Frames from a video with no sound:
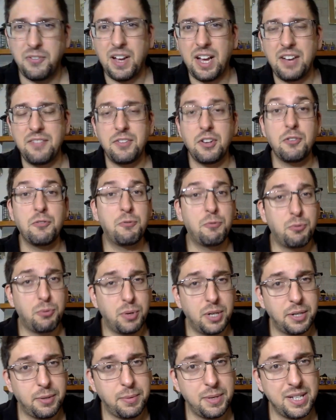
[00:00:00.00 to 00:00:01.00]
5
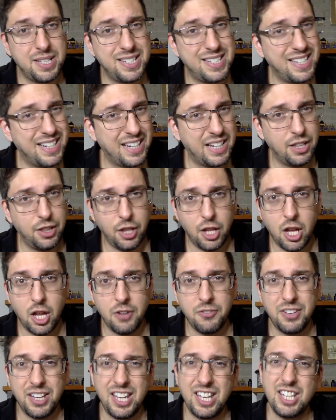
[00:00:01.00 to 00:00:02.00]
fragrance that I
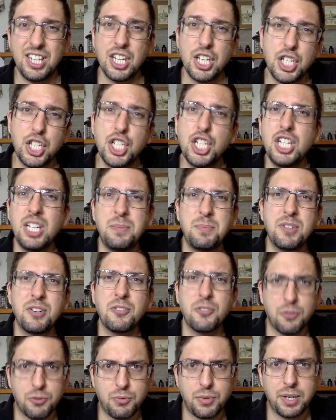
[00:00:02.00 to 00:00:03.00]
love in cheap
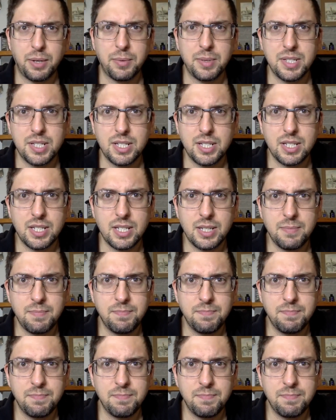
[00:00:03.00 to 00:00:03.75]
fragrances.